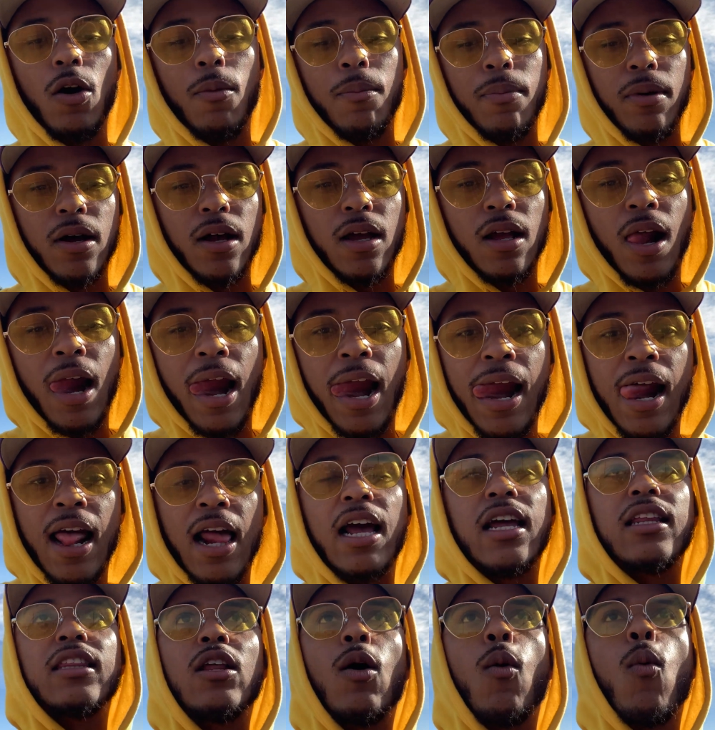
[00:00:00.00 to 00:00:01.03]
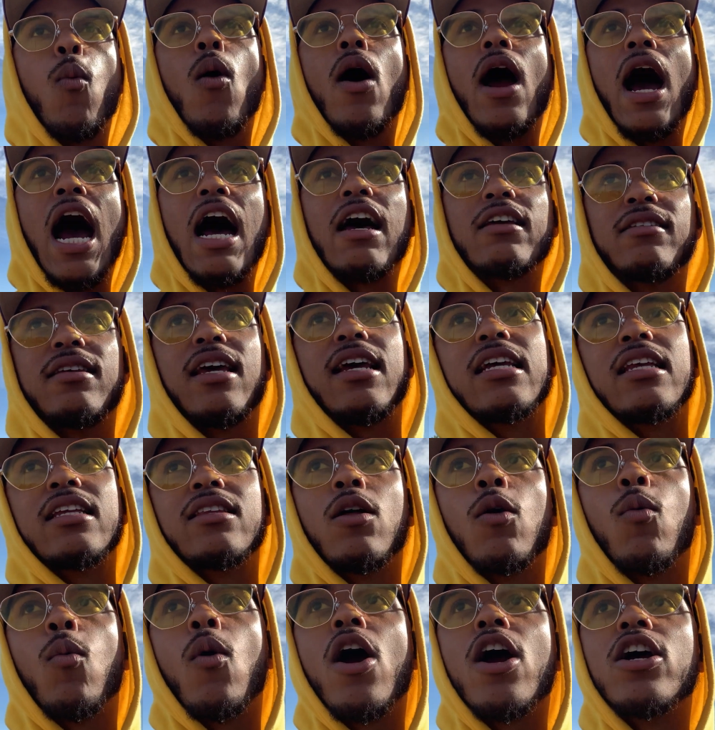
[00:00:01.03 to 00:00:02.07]
But I say
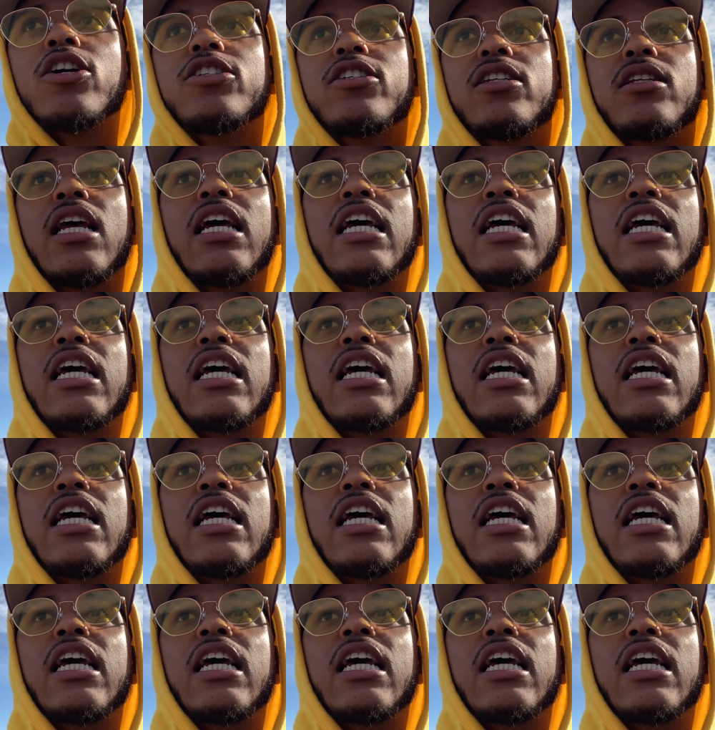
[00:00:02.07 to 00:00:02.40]
the worst.